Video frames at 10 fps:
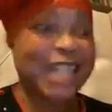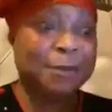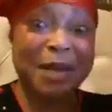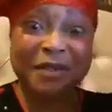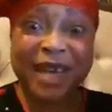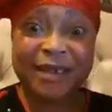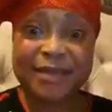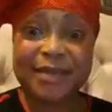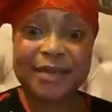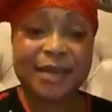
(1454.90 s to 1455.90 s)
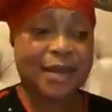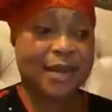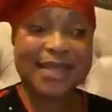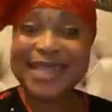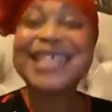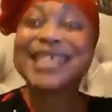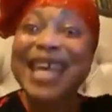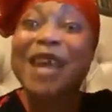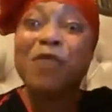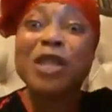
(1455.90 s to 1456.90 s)
Let's be real.
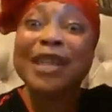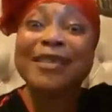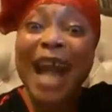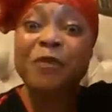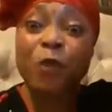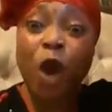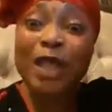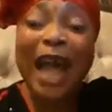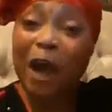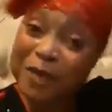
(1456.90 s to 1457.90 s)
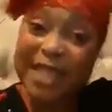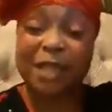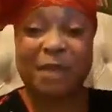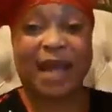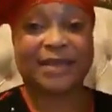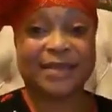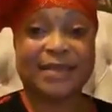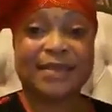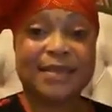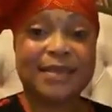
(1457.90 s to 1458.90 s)
She's even the rightful owner of this man.